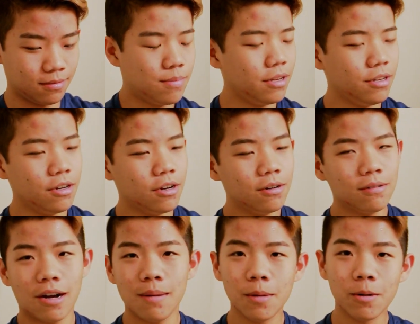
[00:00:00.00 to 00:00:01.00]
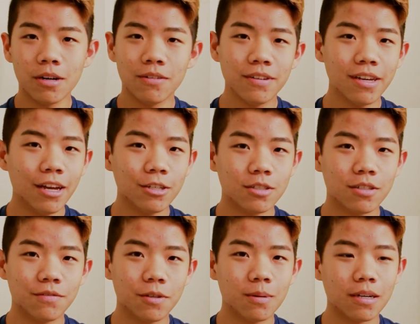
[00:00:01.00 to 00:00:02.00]
But you know, I'm going on vacation
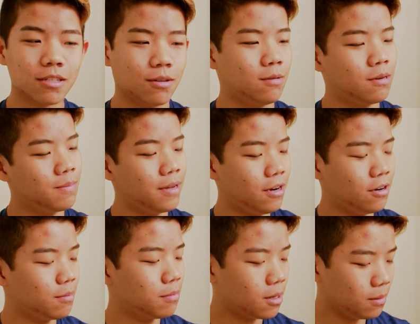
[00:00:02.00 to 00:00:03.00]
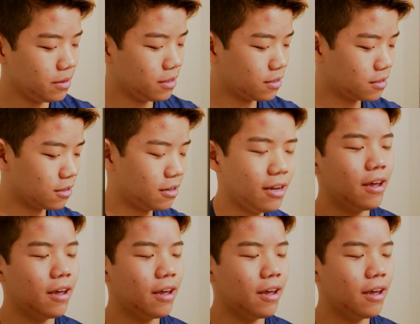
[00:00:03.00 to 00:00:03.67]
in a few weeks, so I want my hair to probably look good.